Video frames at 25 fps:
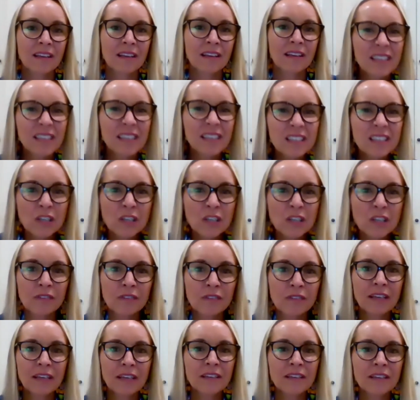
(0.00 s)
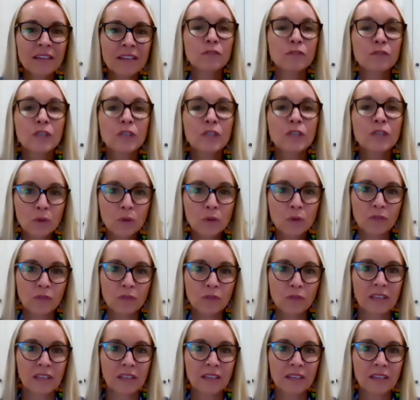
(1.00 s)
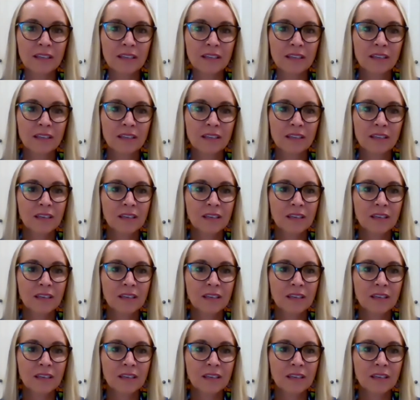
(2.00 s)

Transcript: The year's over, they've written off the year.